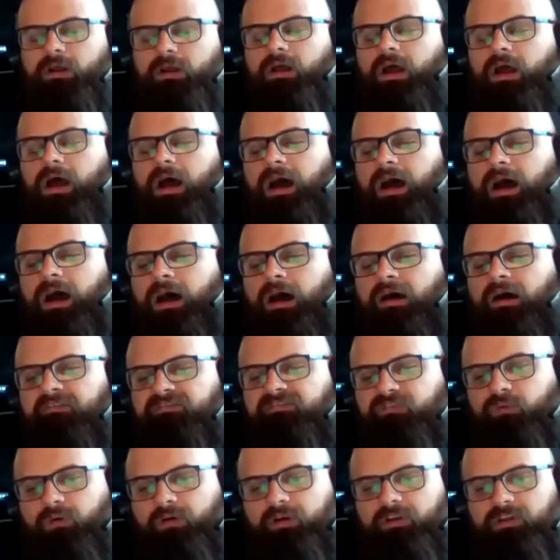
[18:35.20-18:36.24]
uh,
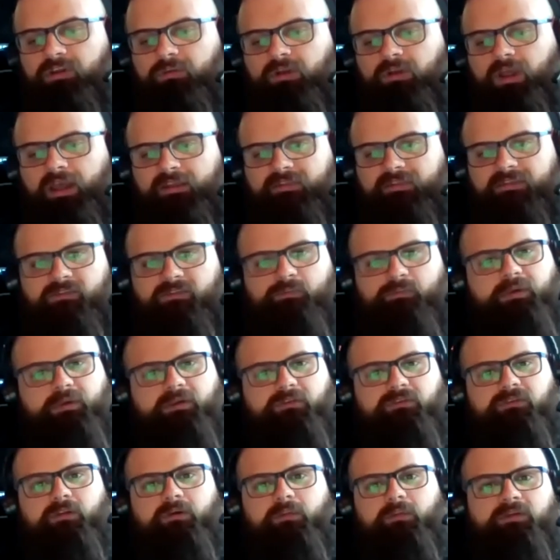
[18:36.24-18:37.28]
for you like this because
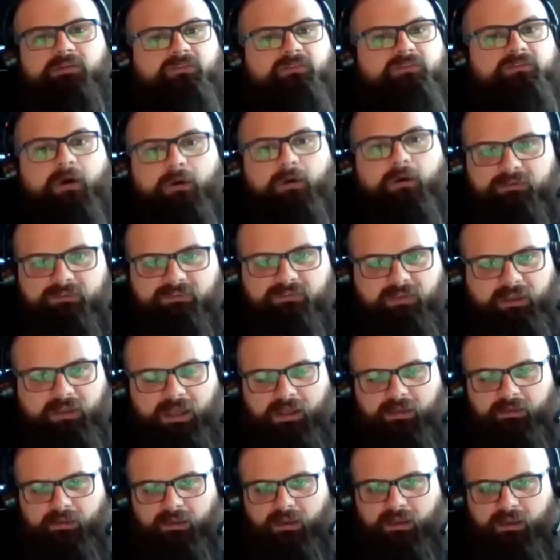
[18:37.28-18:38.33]
nobody's focusing on
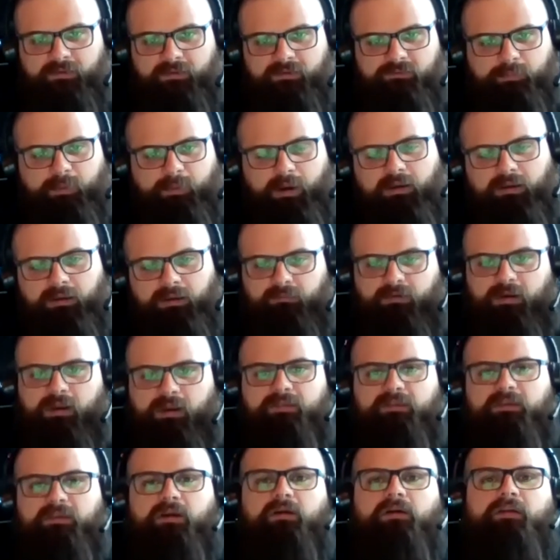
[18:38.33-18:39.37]
on this market, right?
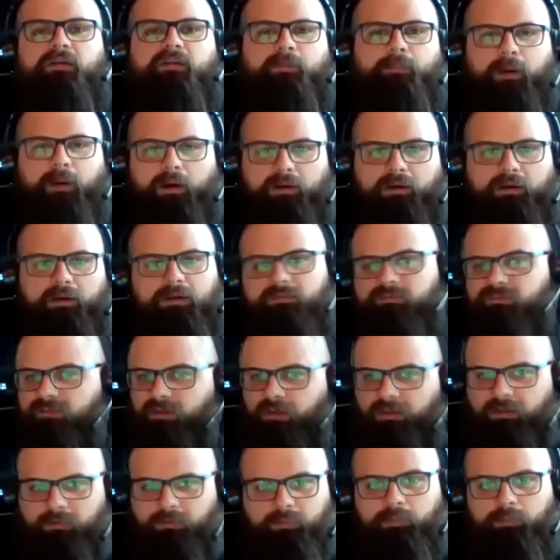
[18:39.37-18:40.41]
They're in the market of
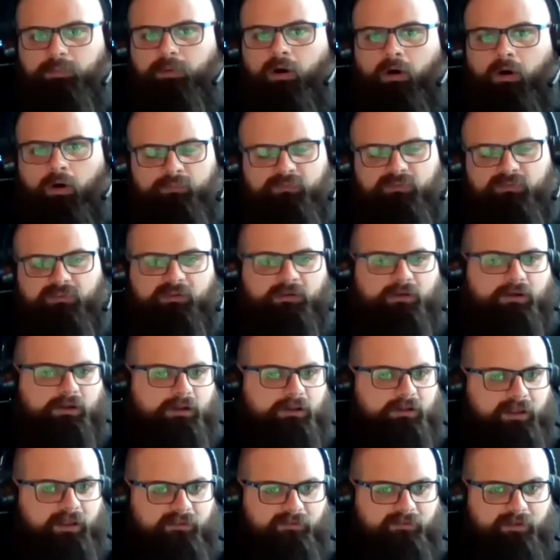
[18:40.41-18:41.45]
selling people homes that they're going to
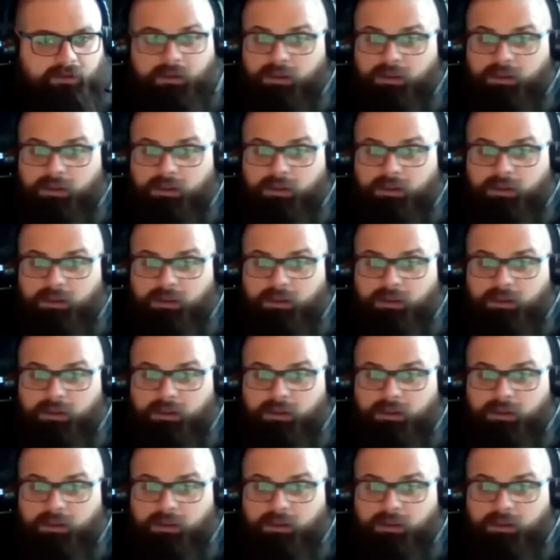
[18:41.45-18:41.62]
live in.